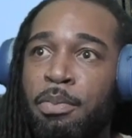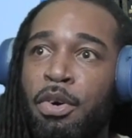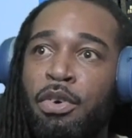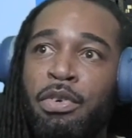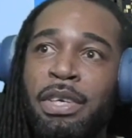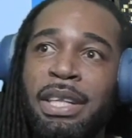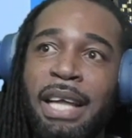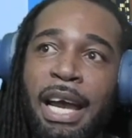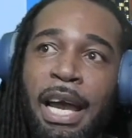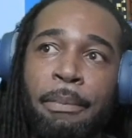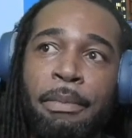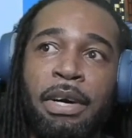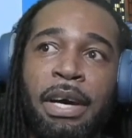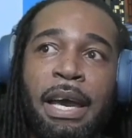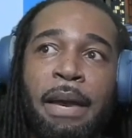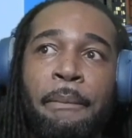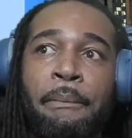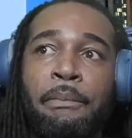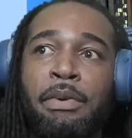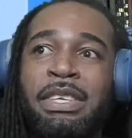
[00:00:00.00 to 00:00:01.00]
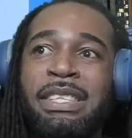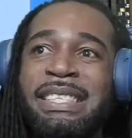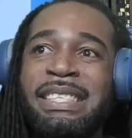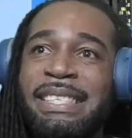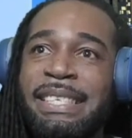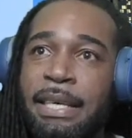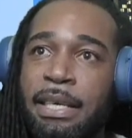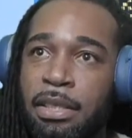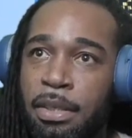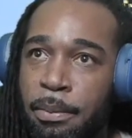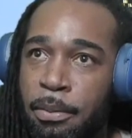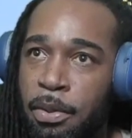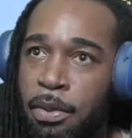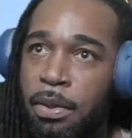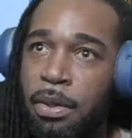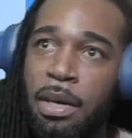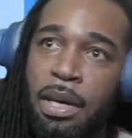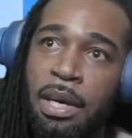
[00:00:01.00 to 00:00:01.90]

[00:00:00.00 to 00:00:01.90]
more reliable and predictable."